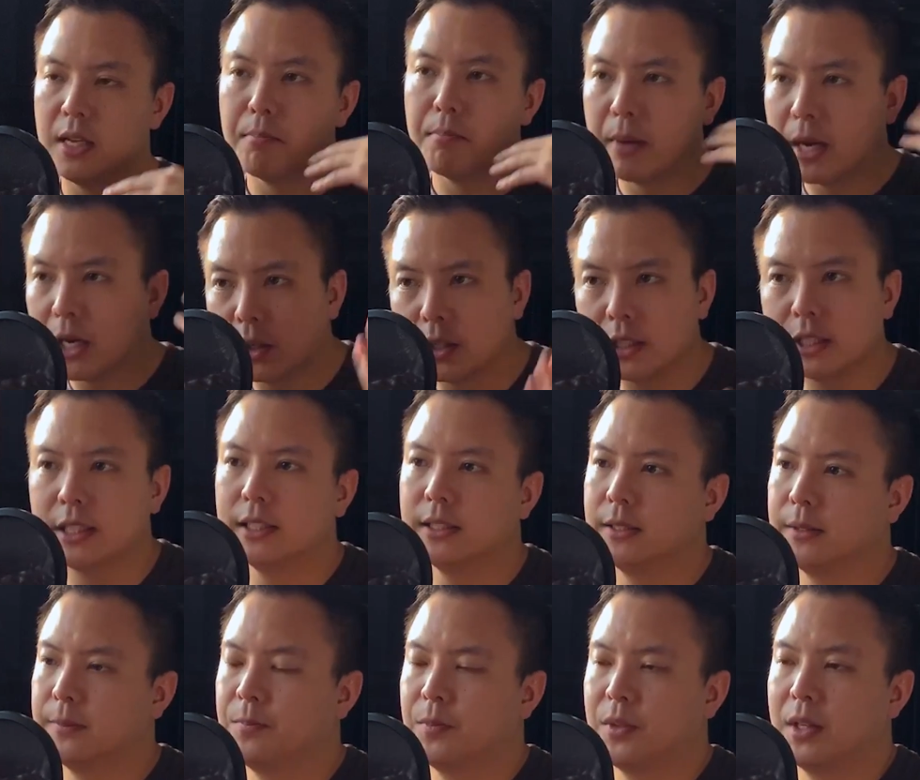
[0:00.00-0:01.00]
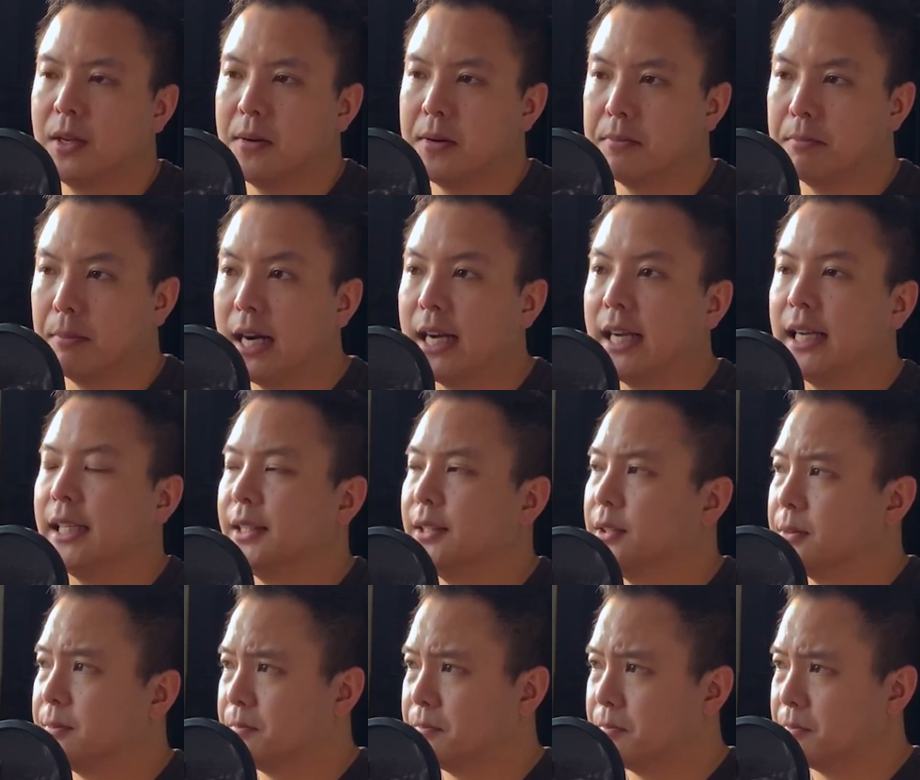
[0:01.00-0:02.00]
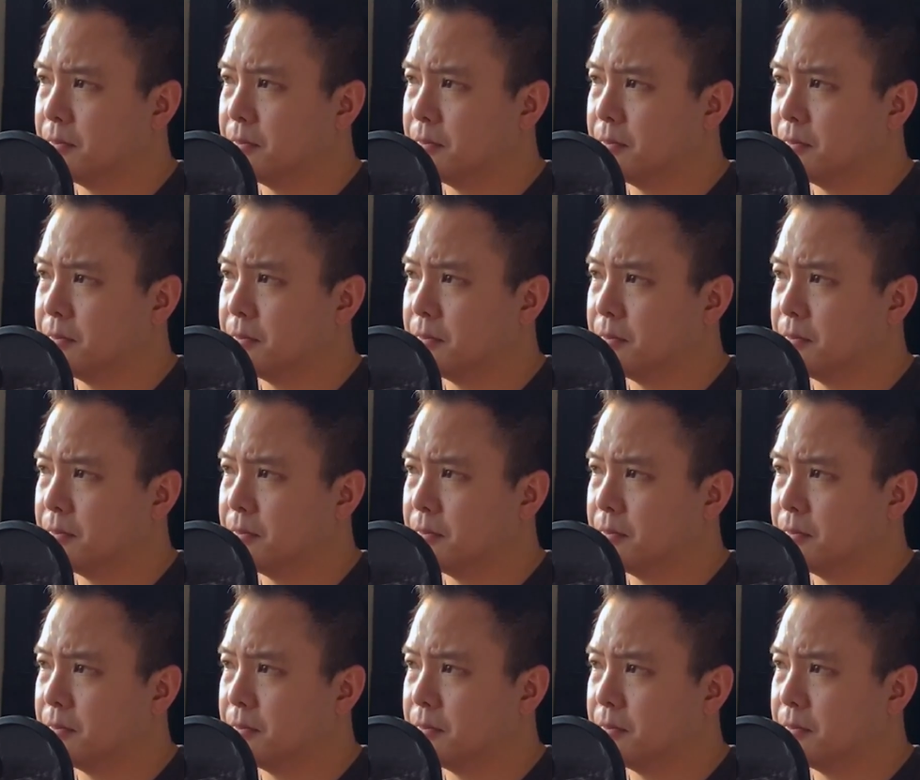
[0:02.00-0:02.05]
American mind,